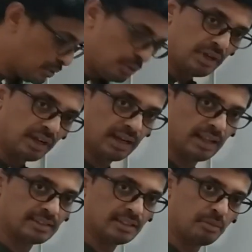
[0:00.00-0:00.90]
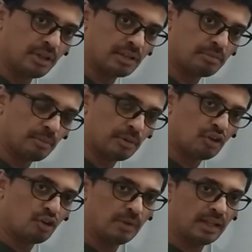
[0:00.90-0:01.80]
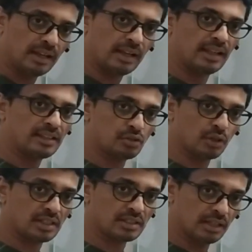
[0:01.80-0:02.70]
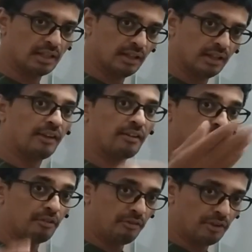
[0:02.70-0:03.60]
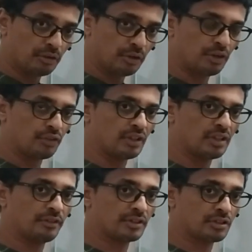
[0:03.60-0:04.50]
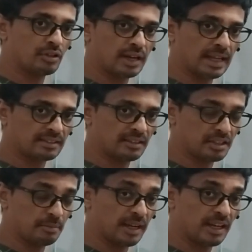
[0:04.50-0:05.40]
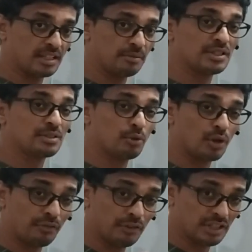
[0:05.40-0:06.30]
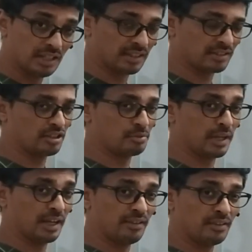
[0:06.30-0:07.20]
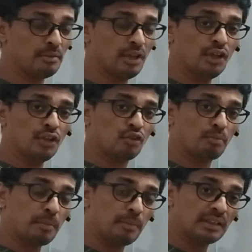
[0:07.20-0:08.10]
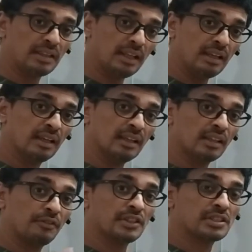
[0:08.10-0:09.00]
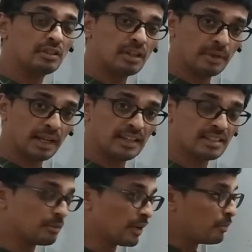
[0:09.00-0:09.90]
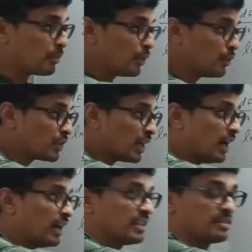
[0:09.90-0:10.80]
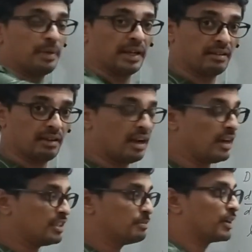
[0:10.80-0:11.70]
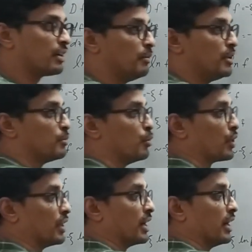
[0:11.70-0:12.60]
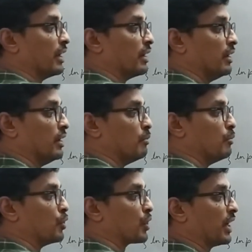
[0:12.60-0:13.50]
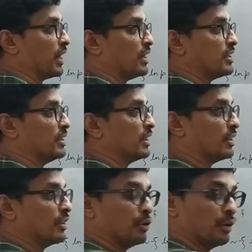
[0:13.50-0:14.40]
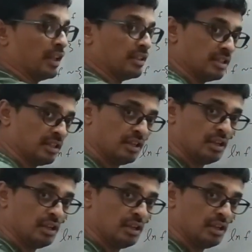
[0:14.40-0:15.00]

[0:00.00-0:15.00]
don't realize it, because people normally realize stochastic later on when we are going to see the first order acceleration mechanism, which is more efficient acceleration mechanism. So people think the first order mechanism can produce the harder spectrum. Harder spectrum is more in the high end, more high energy than the low energy.